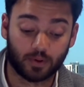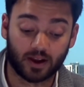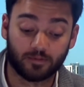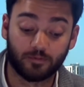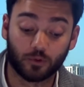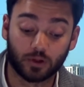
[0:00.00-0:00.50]

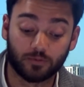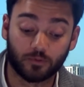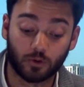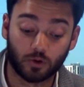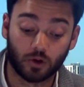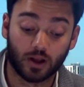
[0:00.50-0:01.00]
by
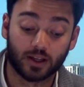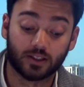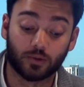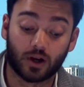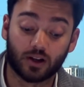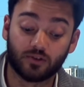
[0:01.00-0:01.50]
44
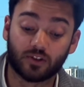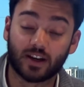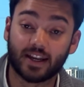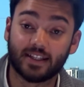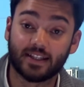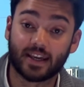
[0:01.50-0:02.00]
to
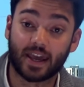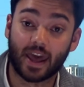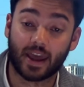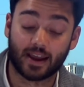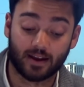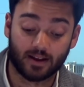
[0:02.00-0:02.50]

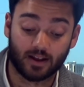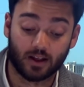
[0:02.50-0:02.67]
180k.